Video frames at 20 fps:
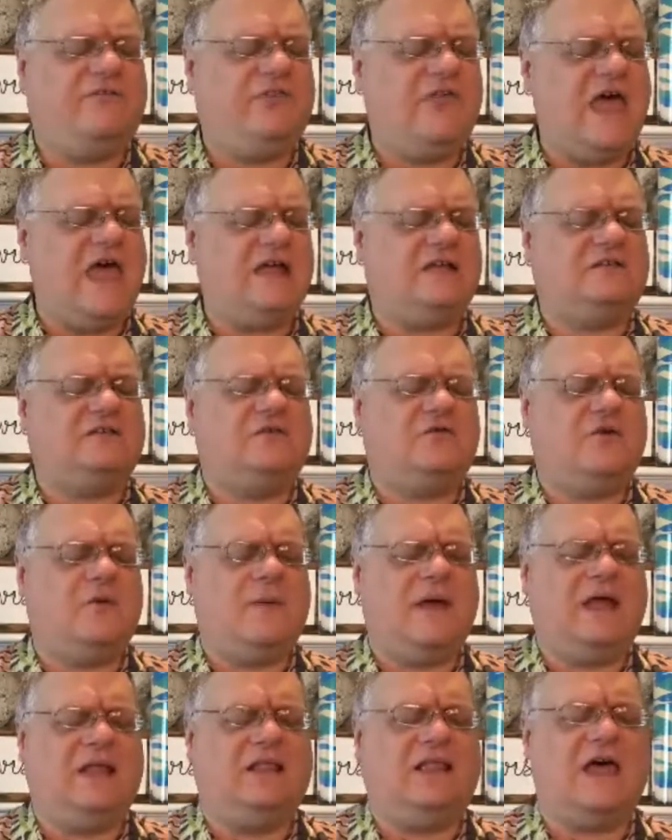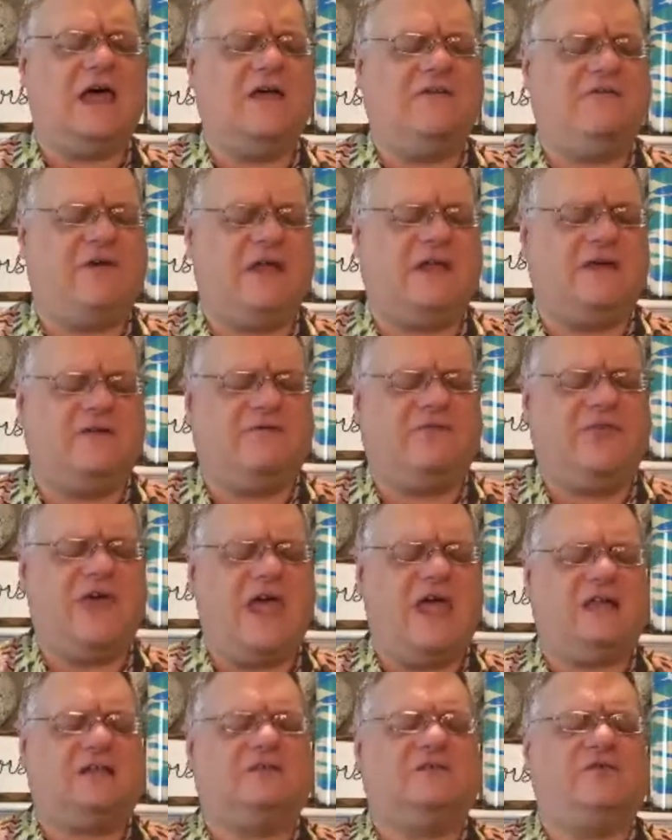I give thanks for my life. I give
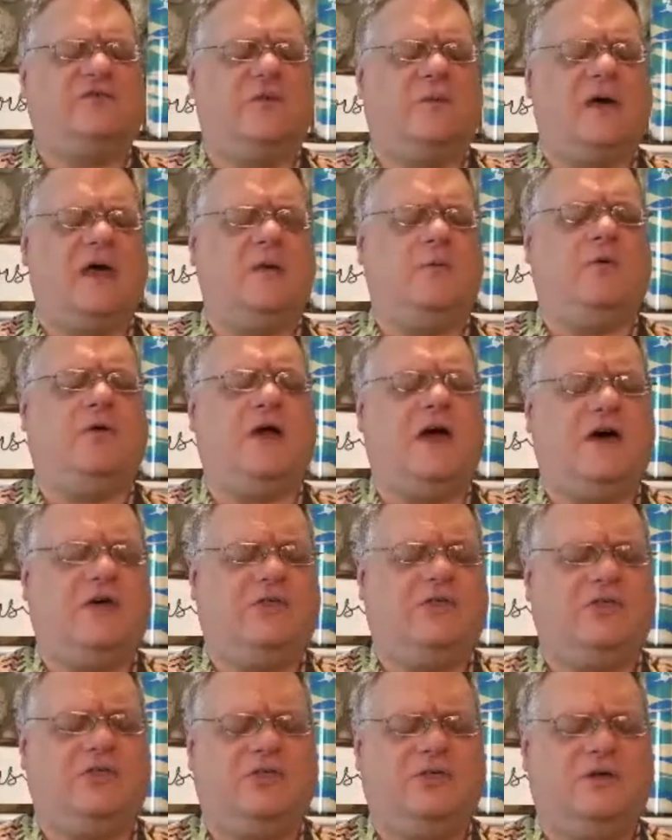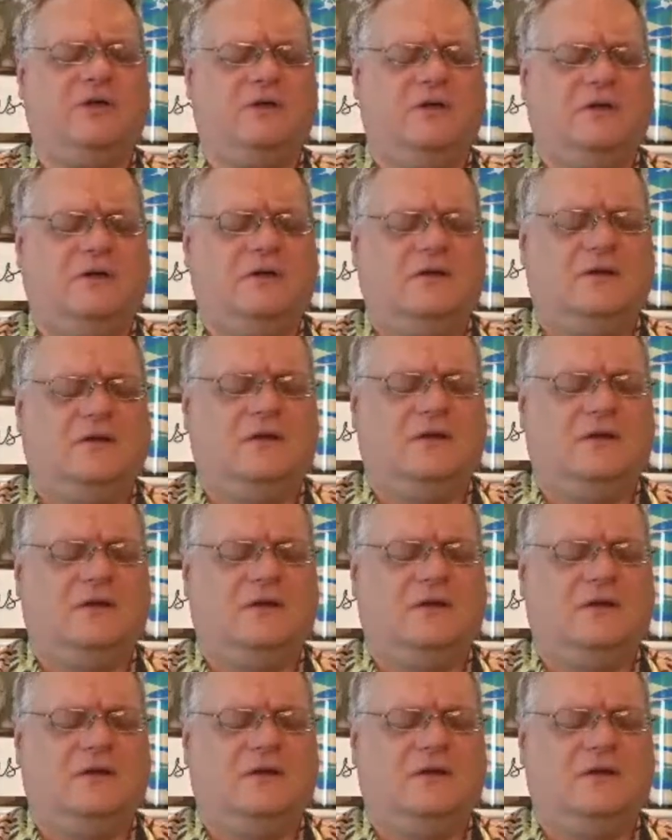thanks for my breath.